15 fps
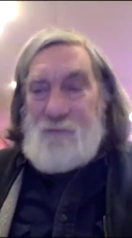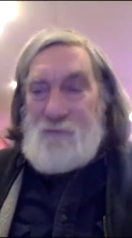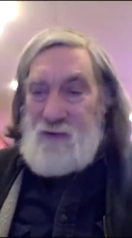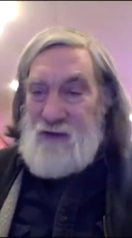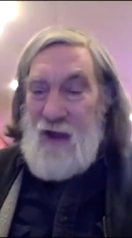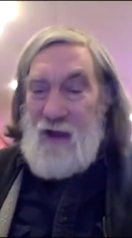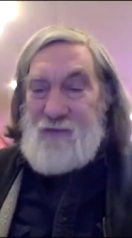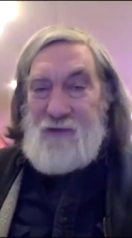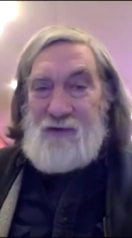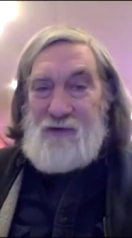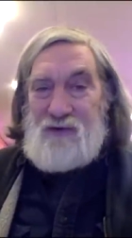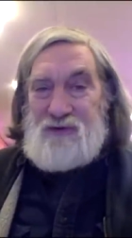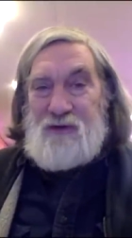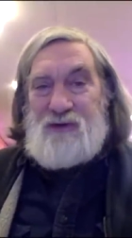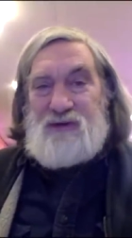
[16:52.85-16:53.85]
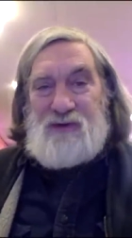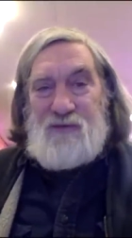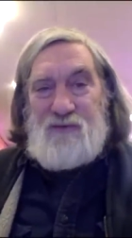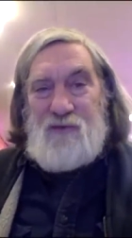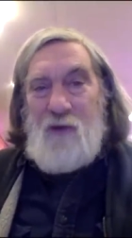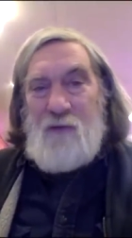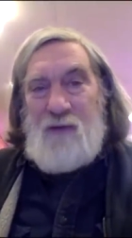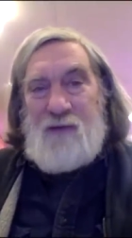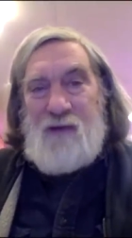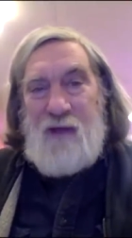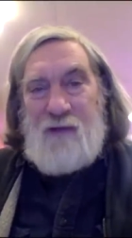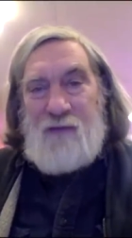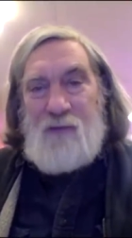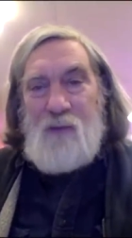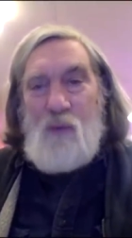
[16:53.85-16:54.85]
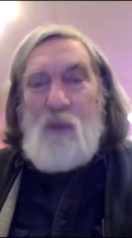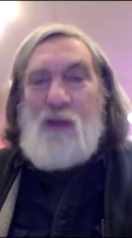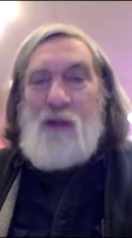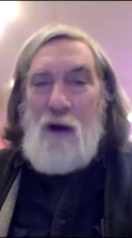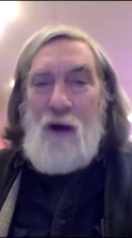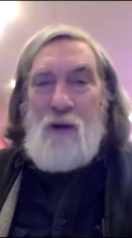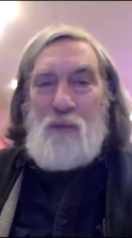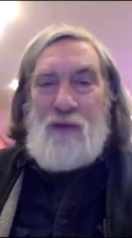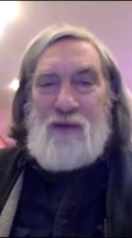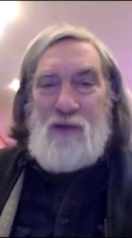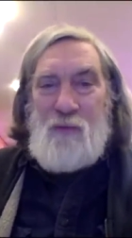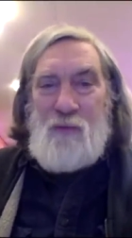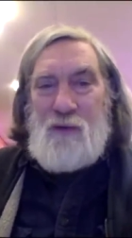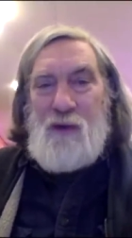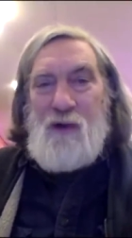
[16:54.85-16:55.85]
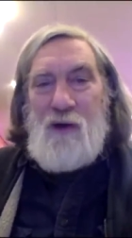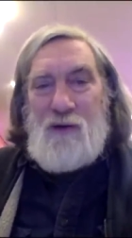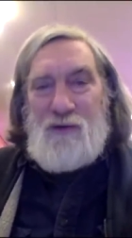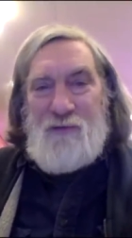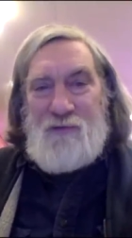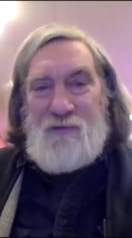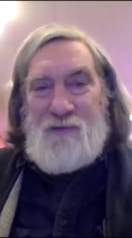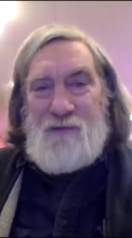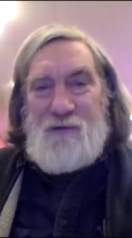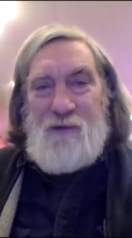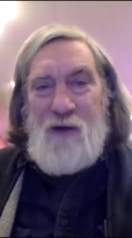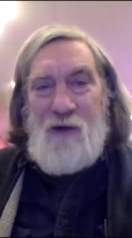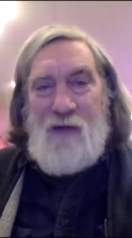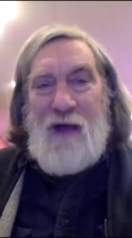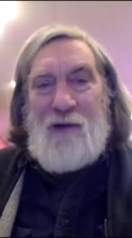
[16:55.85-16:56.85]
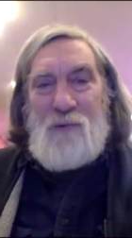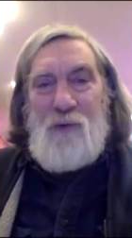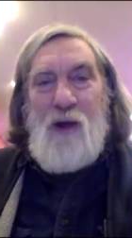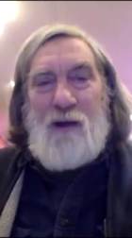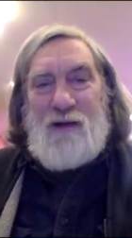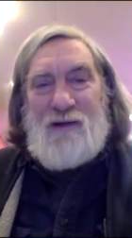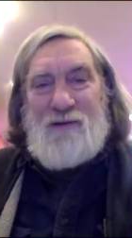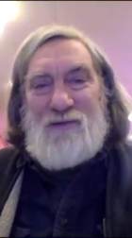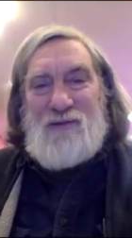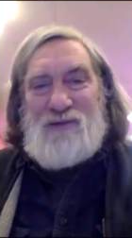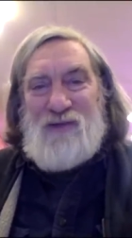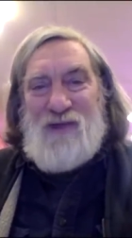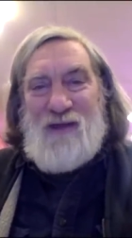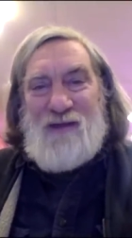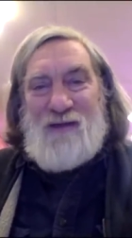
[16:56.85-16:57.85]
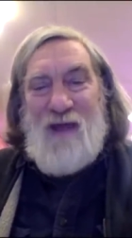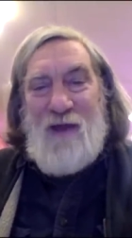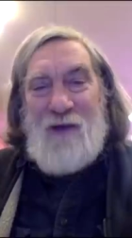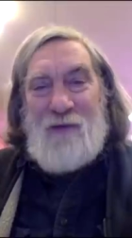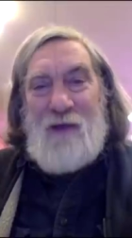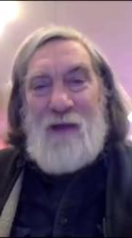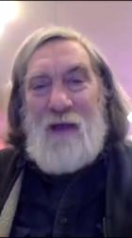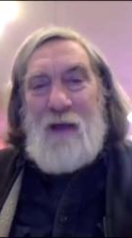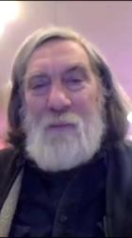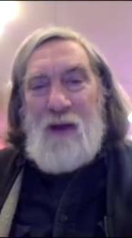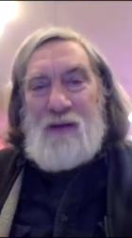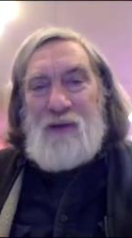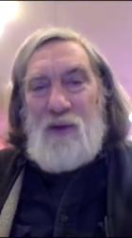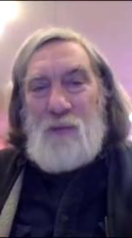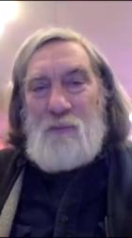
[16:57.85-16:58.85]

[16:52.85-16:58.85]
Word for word: um, take the nutrition from it, and we call we human call call that rotting the seed down.